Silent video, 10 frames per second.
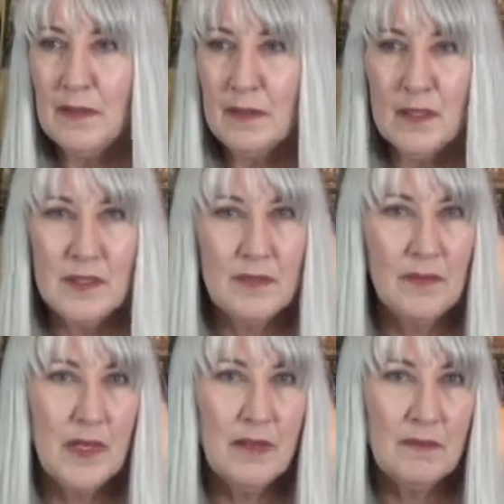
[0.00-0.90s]
thoughts of
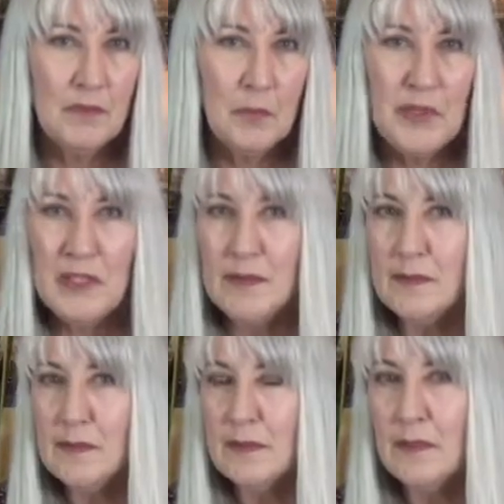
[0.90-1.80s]
love,
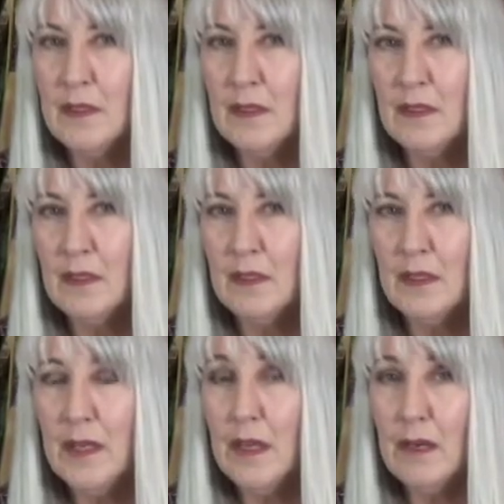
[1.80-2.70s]
peace,
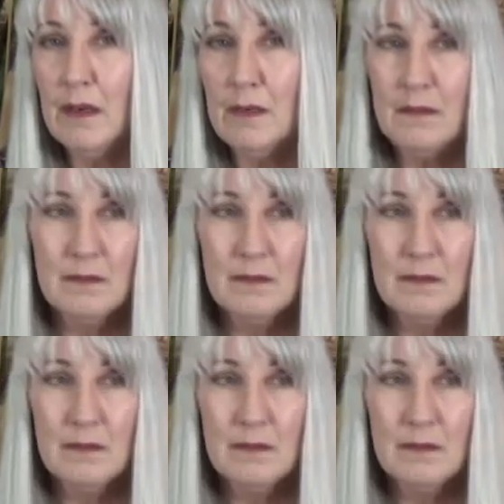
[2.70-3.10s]
care,